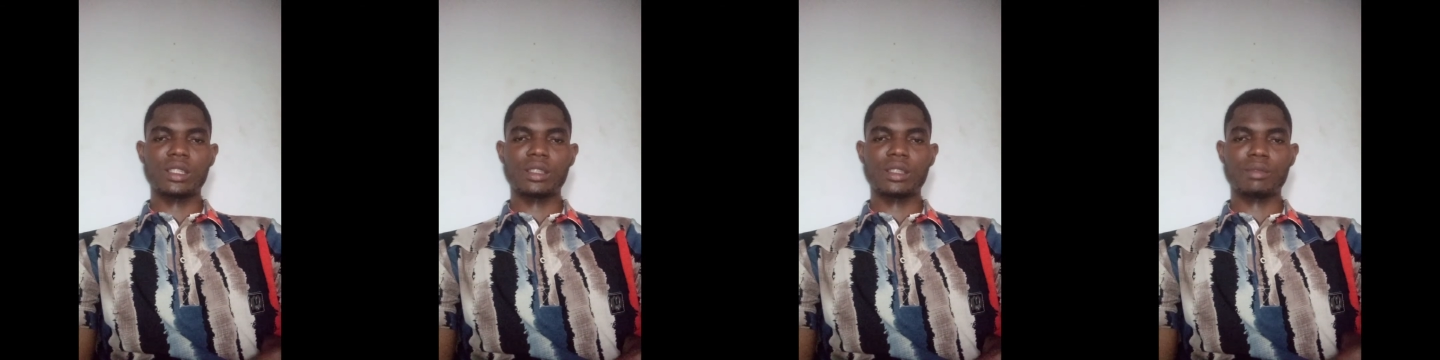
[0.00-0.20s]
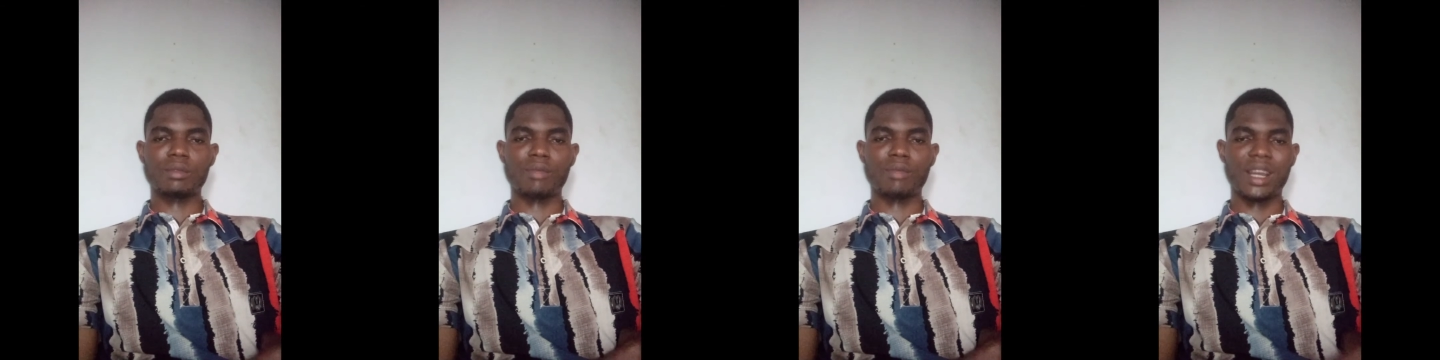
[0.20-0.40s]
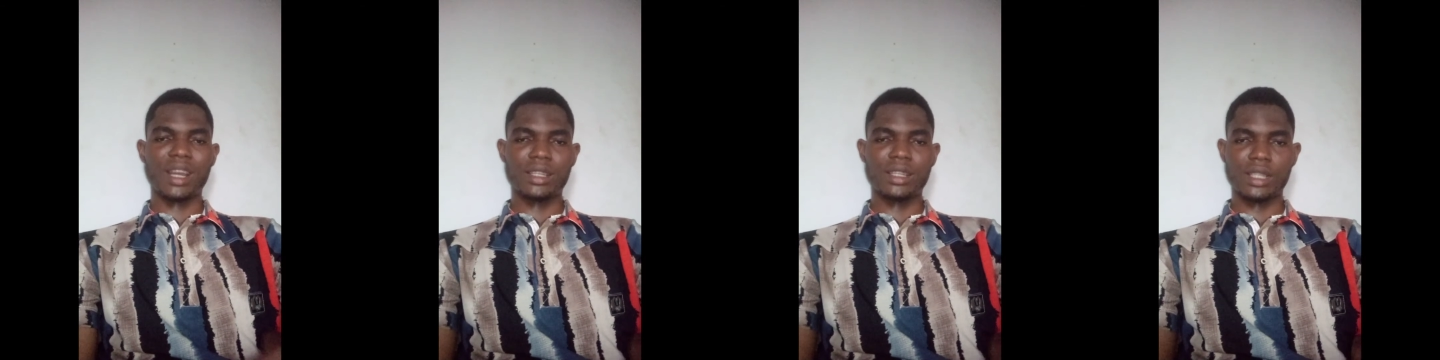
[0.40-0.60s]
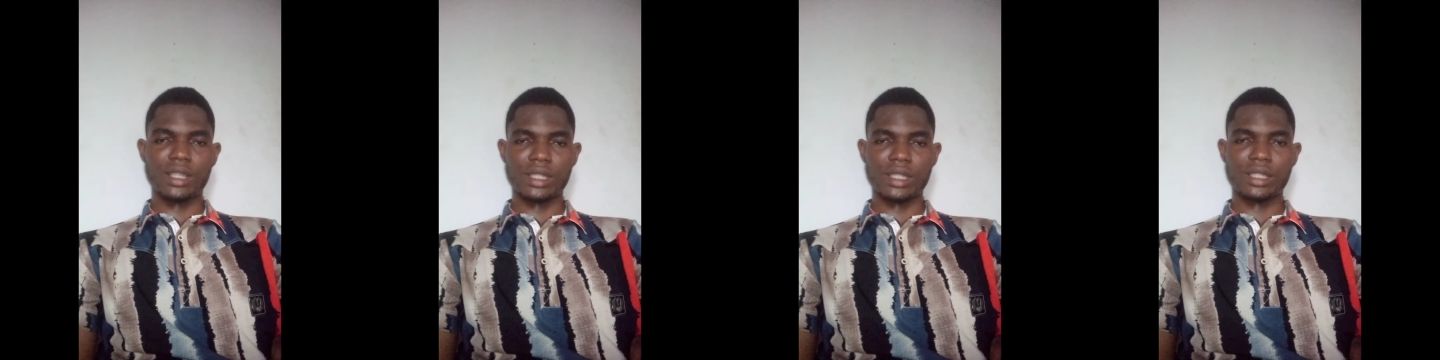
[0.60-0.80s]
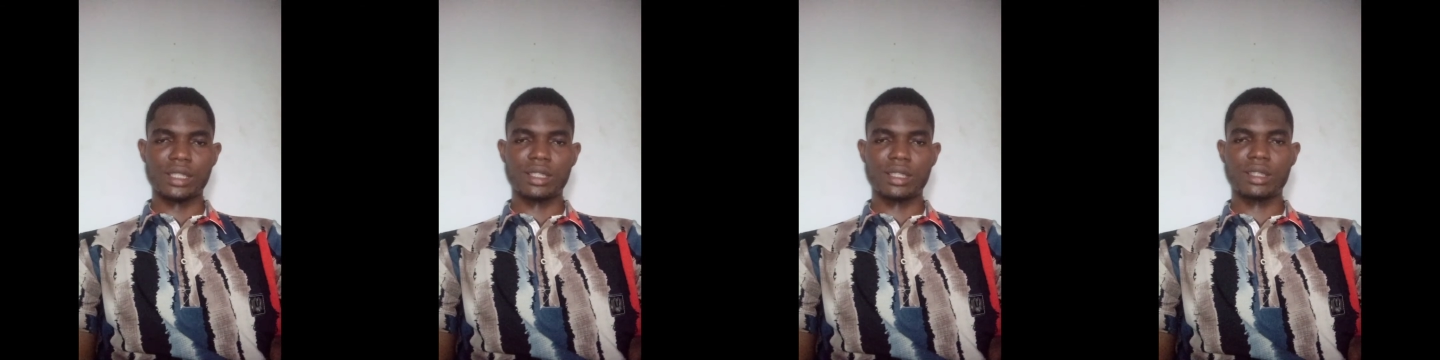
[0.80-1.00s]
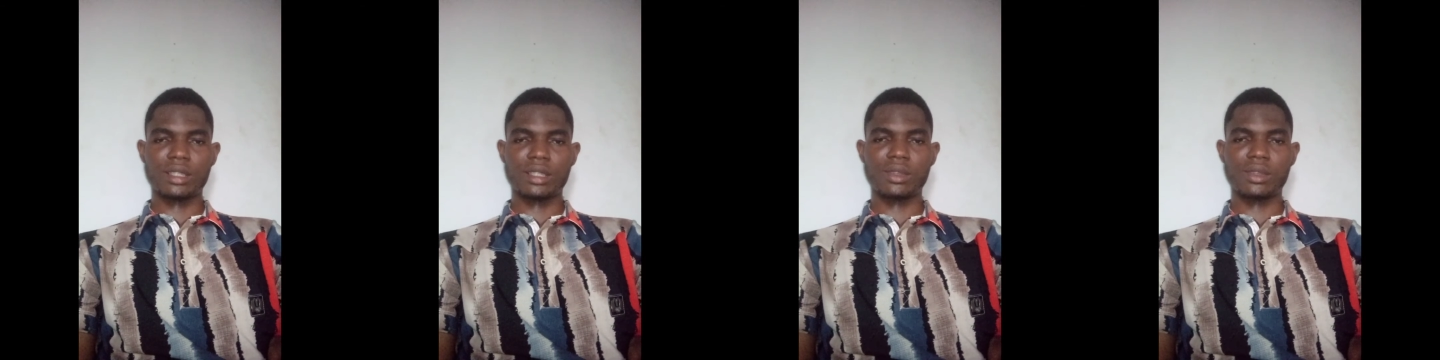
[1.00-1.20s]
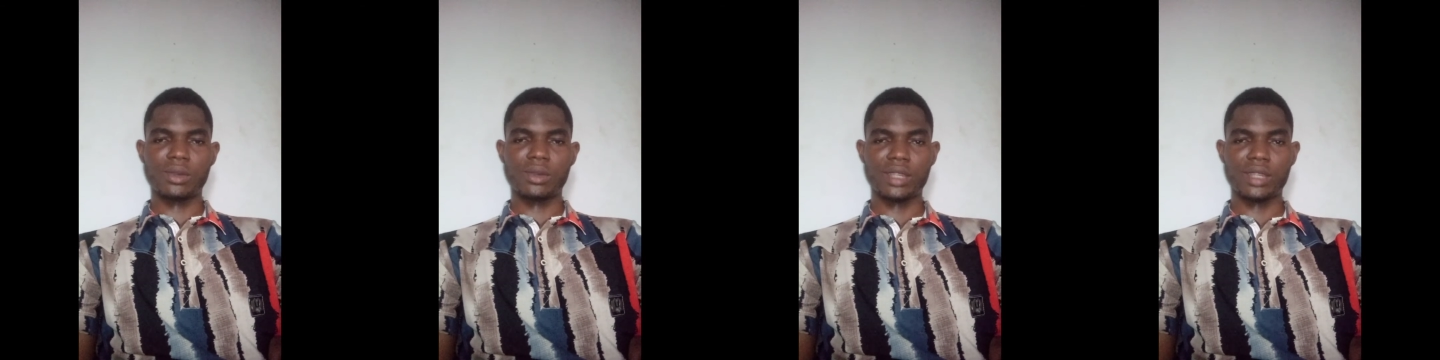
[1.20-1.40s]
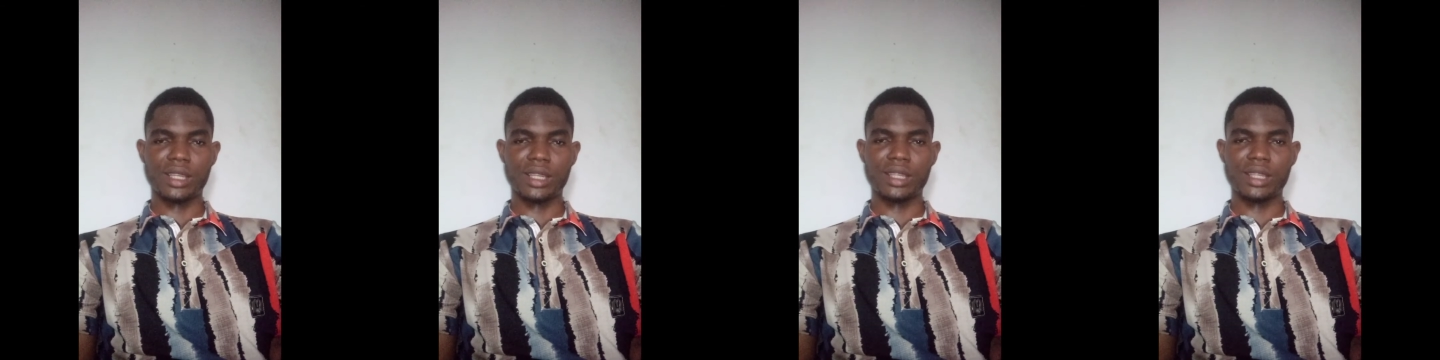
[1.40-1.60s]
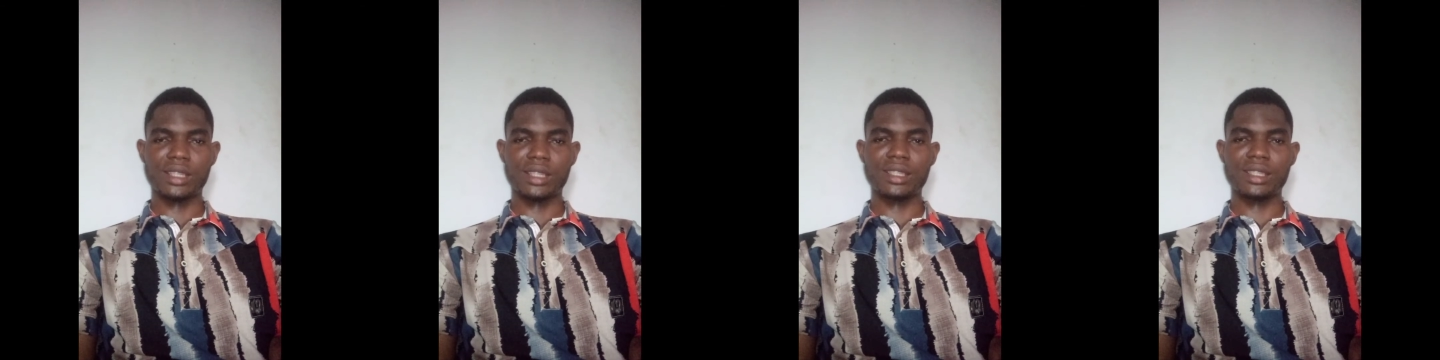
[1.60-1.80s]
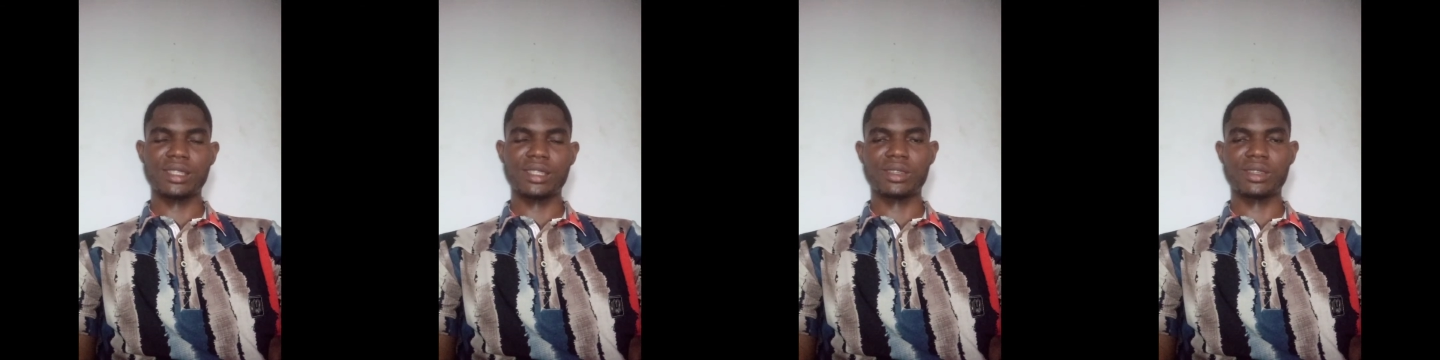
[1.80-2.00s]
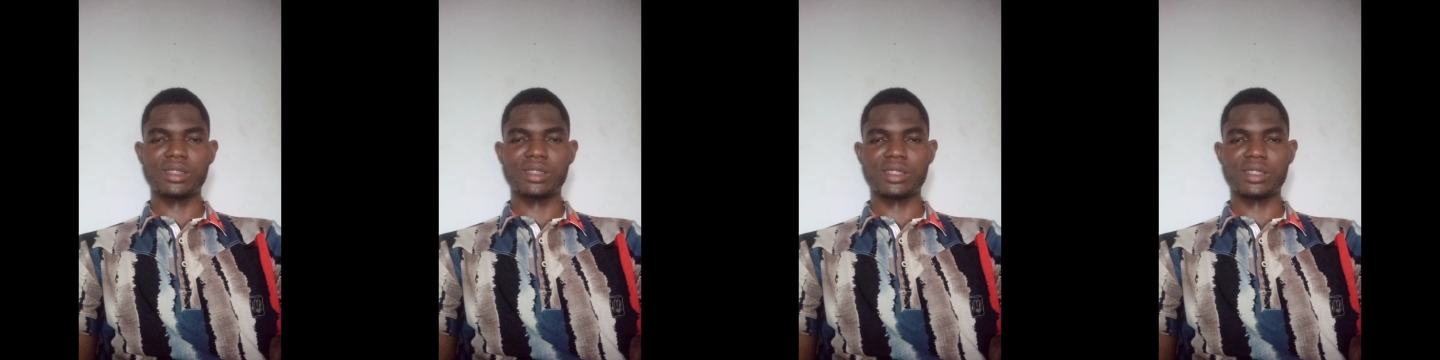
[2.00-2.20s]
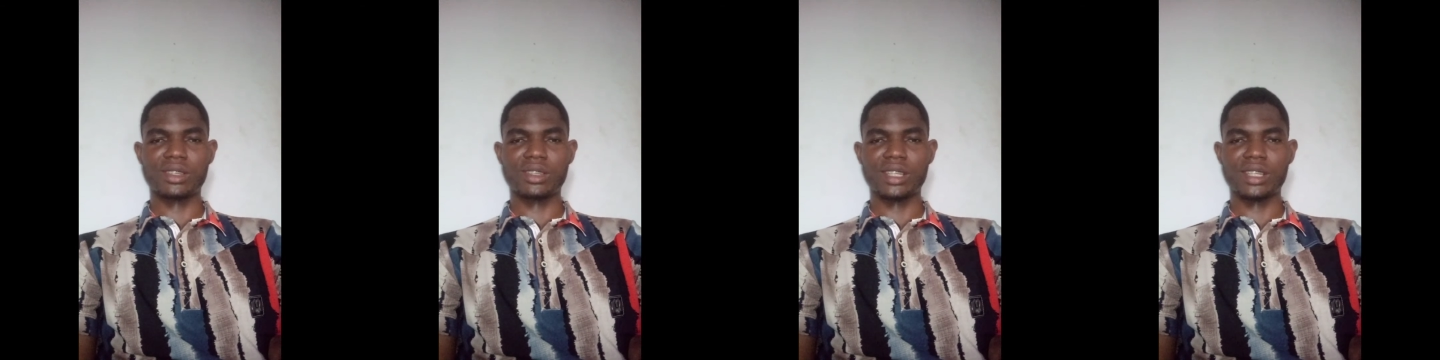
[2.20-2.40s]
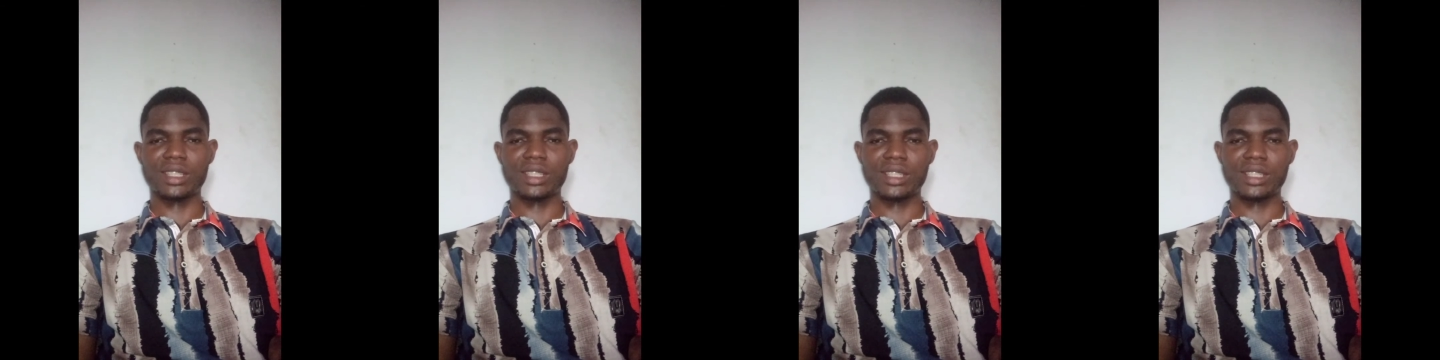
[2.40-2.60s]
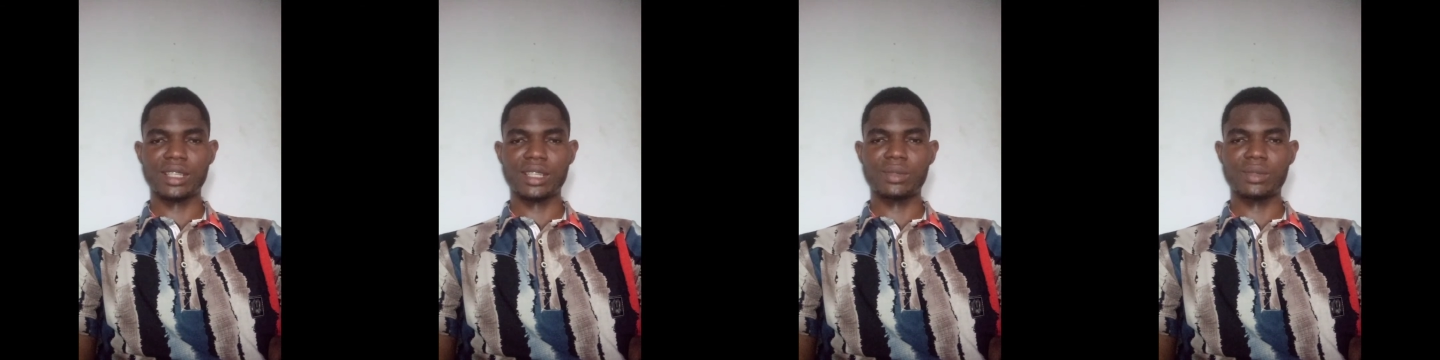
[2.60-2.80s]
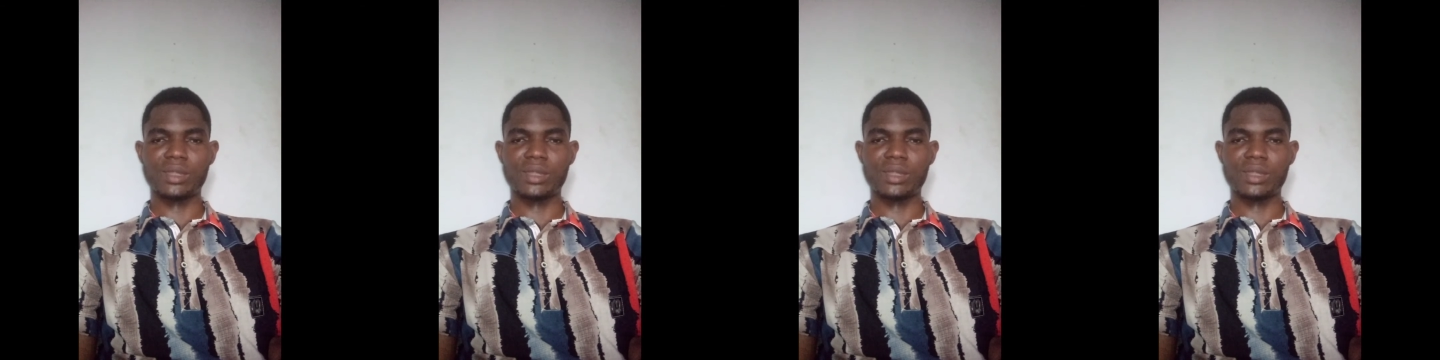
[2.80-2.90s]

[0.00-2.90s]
madness. Okay, it's connected